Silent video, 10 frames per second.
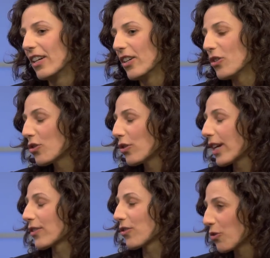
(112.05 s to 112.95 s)
You should
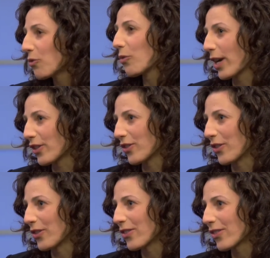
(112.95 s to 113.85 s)
ask two
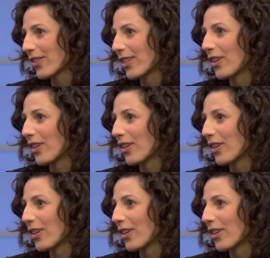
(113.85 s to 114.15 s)
questions: